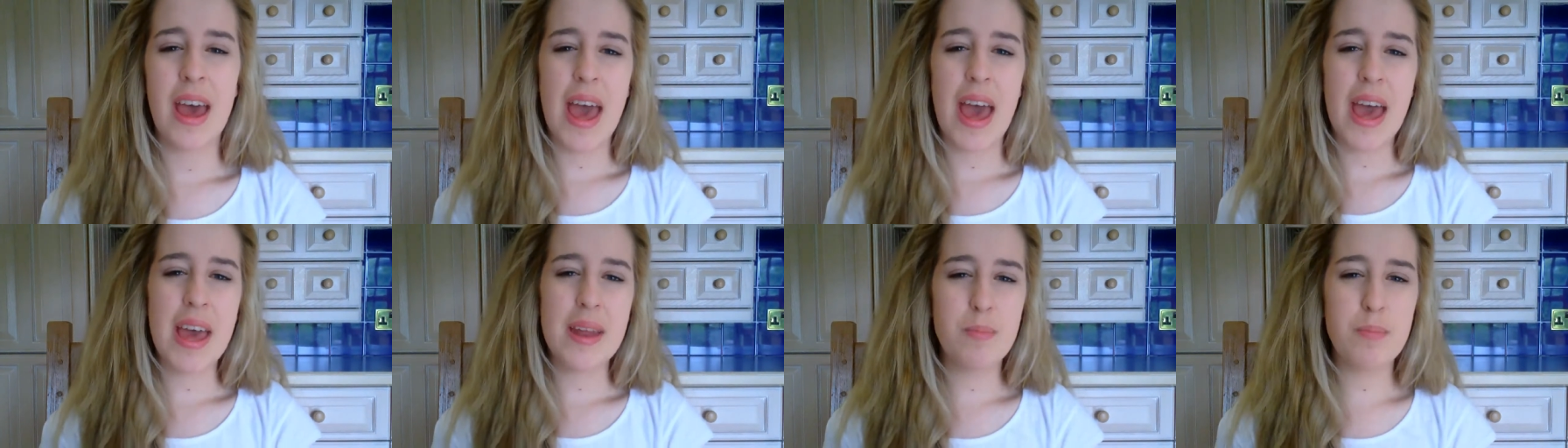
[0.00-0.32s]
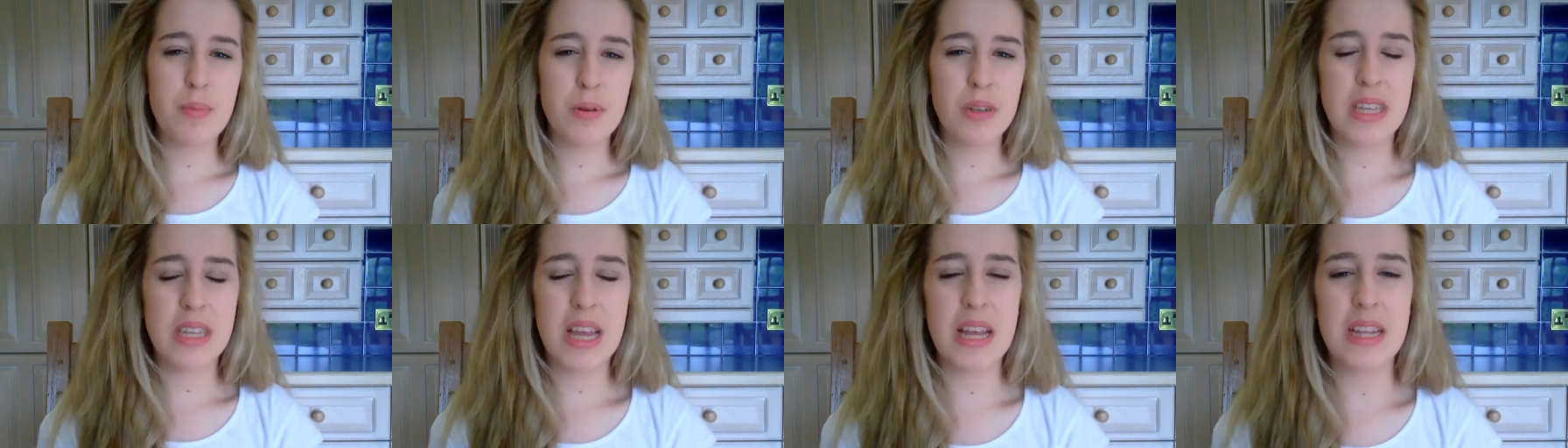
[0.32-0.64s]
Ed
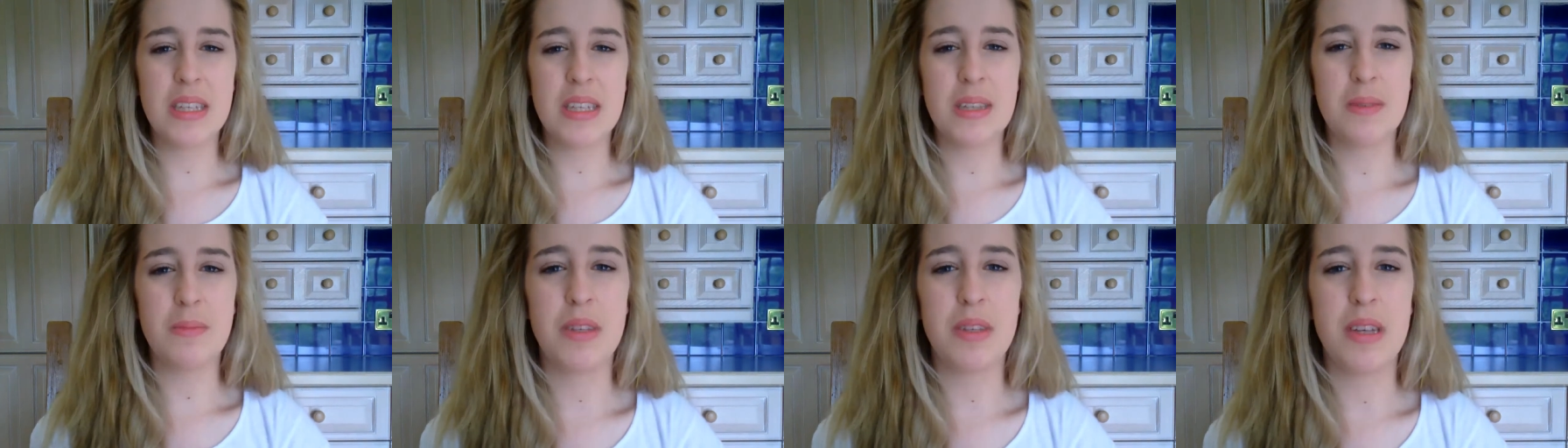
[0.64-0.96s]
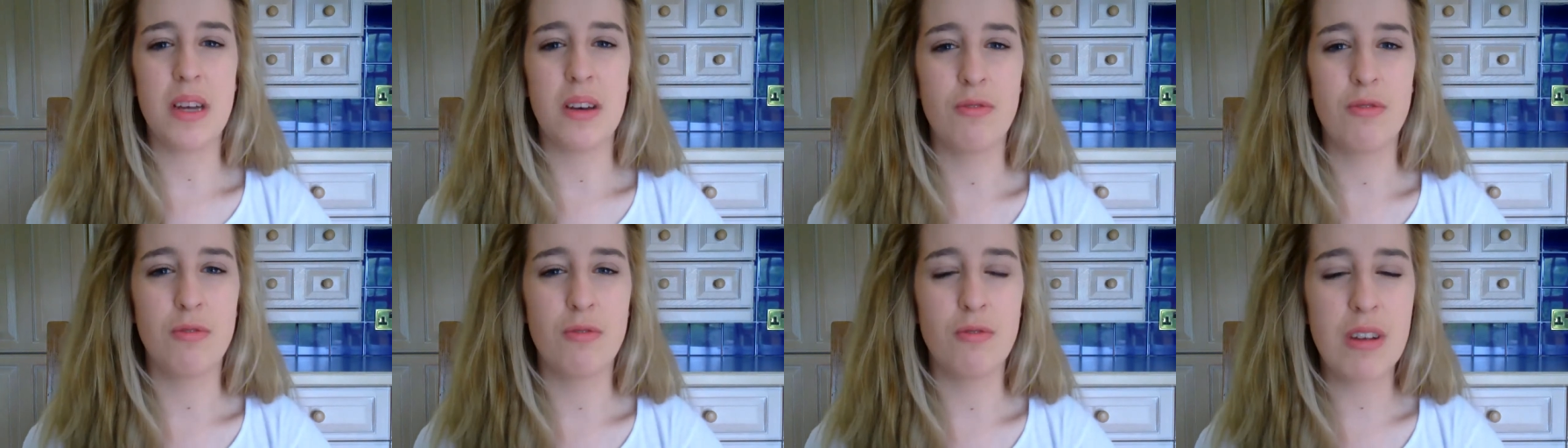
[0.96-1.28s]
presents
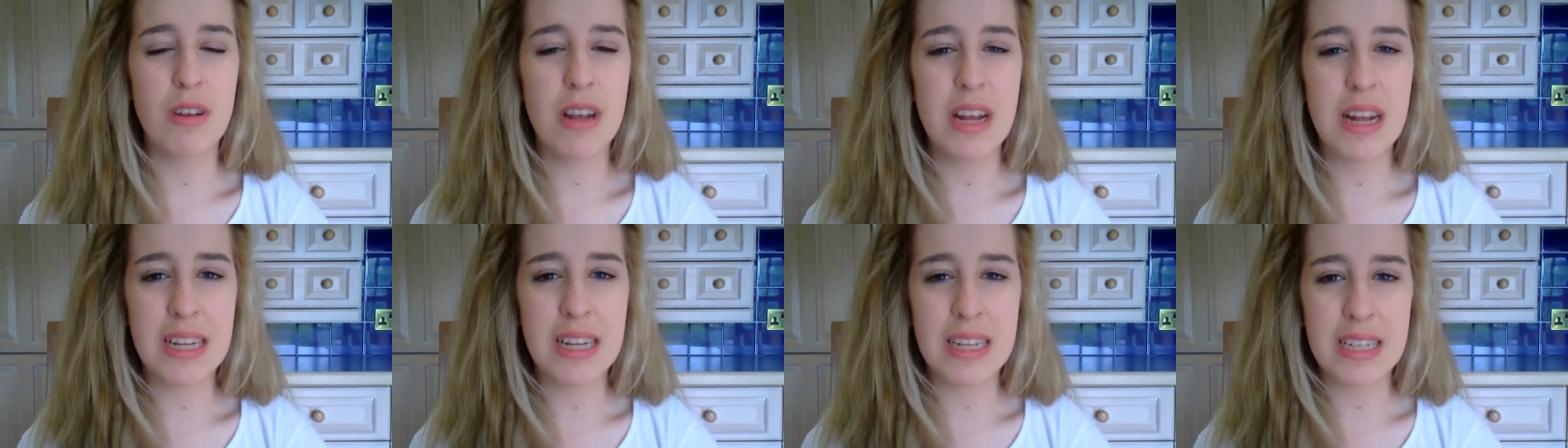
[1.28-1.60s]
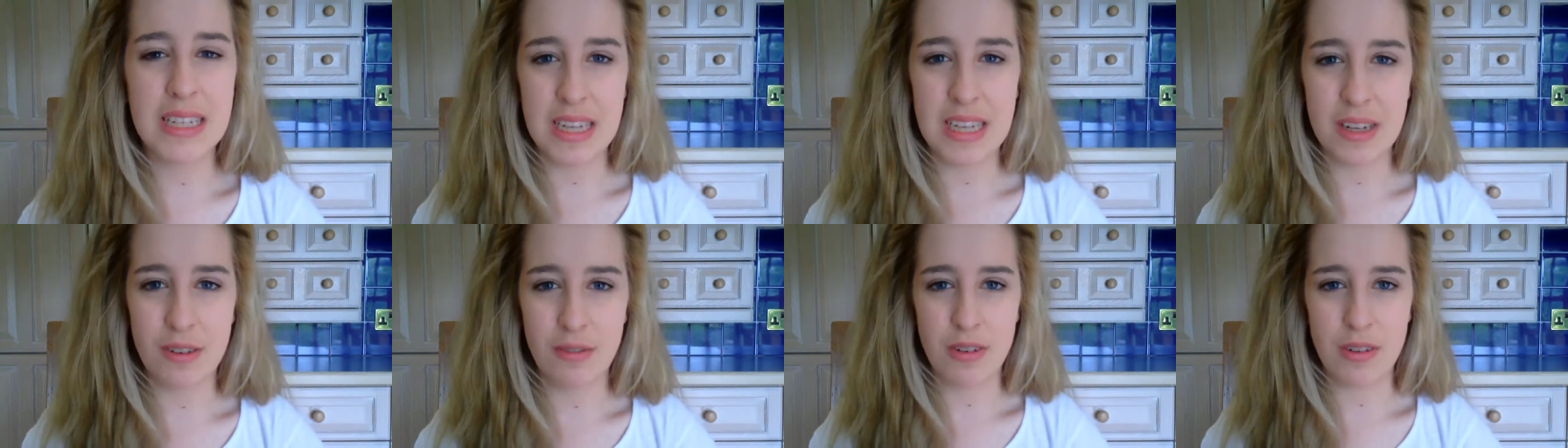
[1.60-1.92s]
himself really
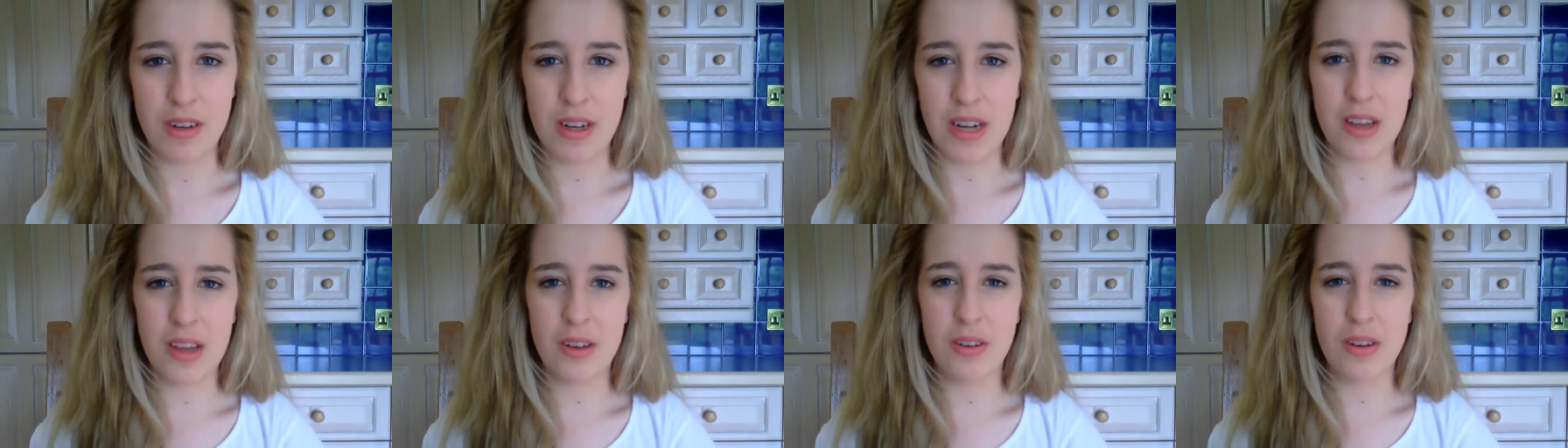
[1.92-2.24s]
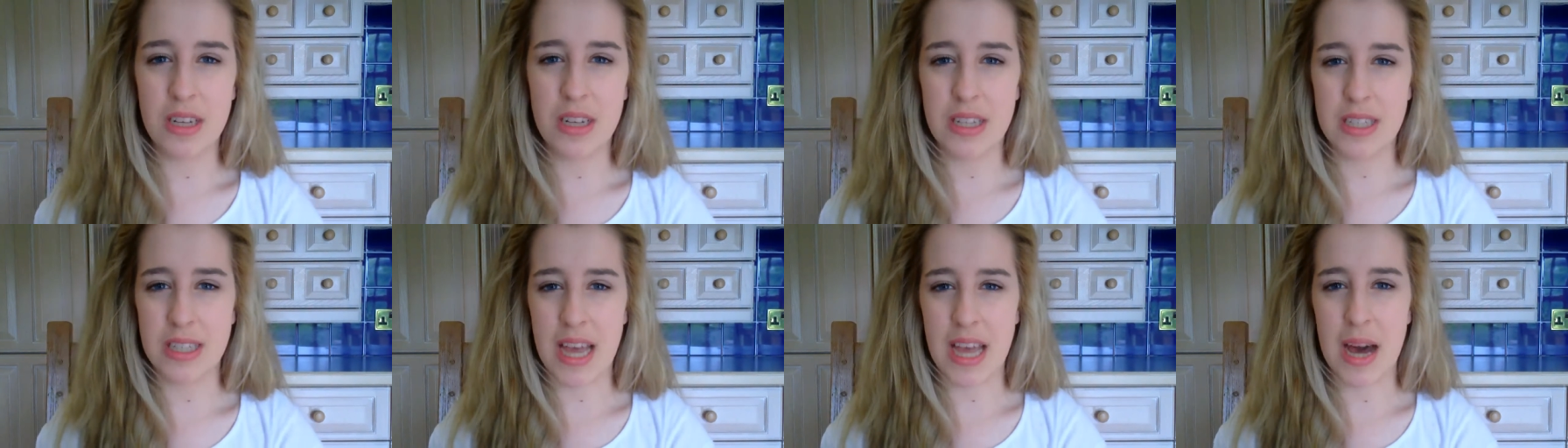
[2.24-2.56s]
differently
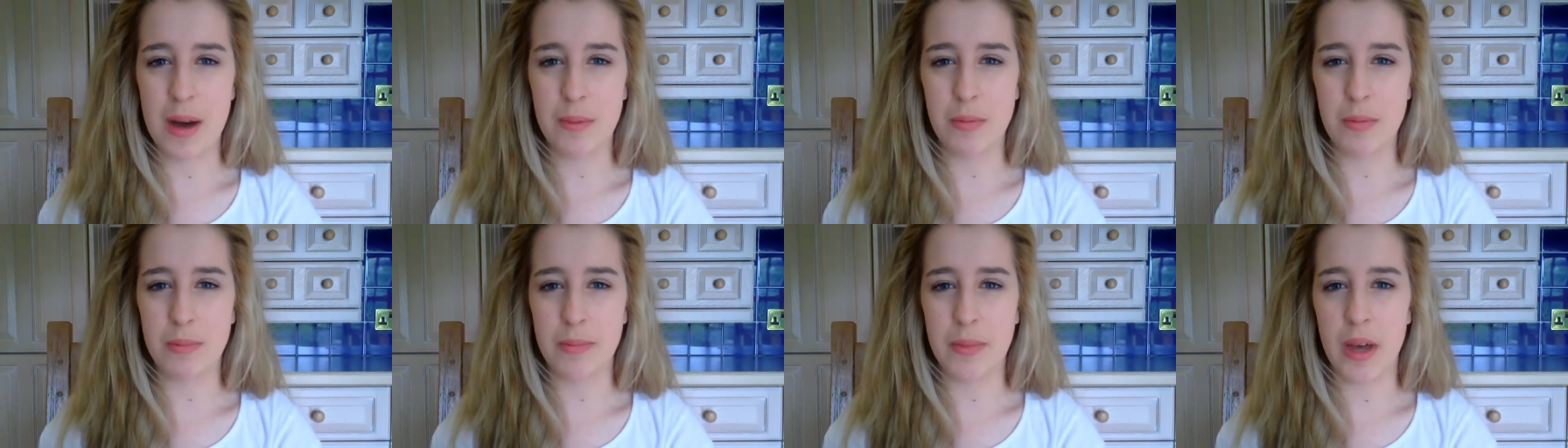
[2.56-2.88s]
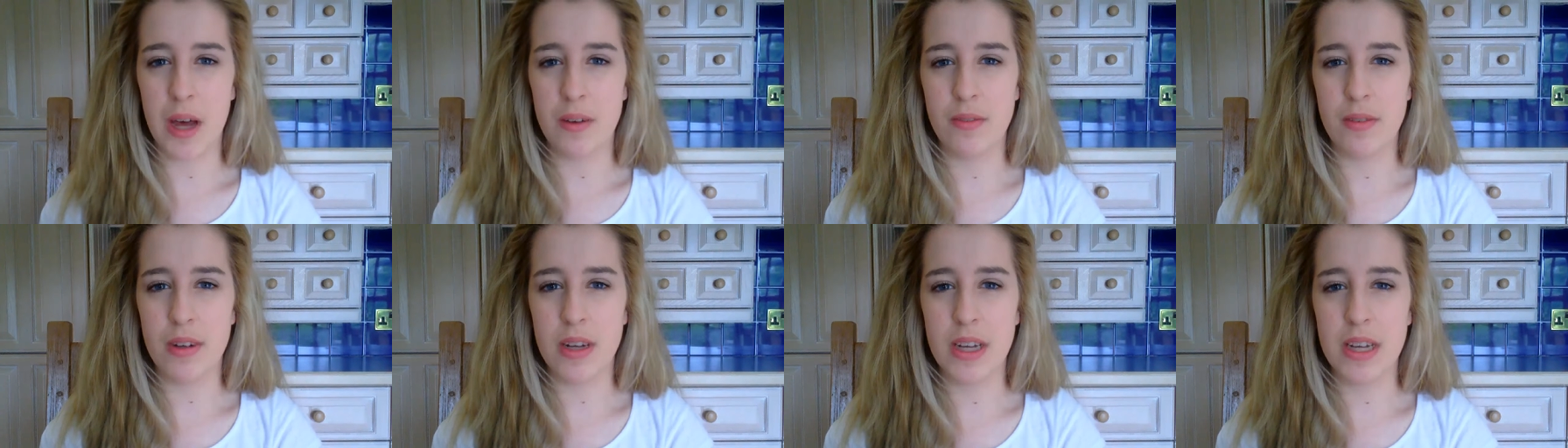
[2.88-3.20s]
on his album
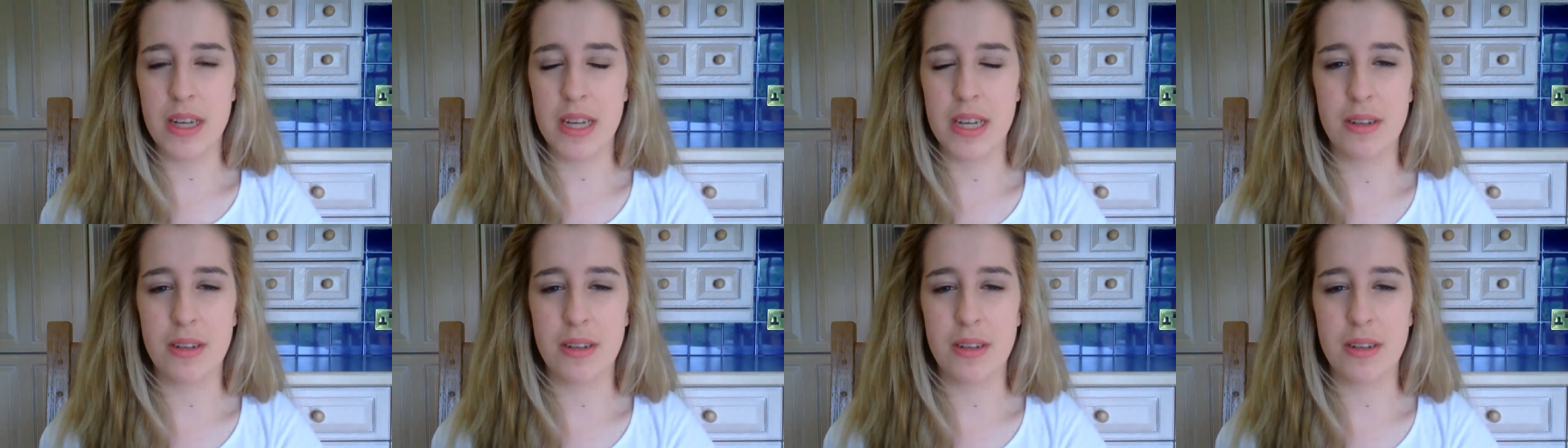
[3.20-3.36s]
cover